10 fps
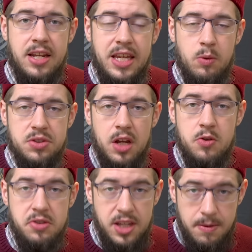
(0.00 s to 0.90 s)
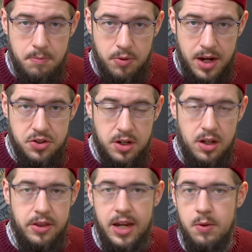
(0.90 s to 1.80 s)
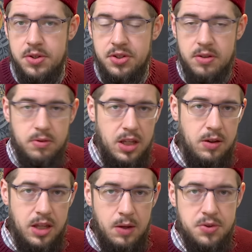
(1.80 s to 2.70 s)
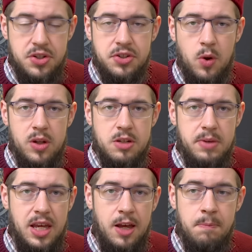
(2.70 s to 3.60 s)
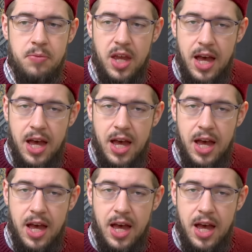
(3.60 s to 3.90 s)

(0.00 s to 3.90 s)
he was under the impression that it was just going to be him,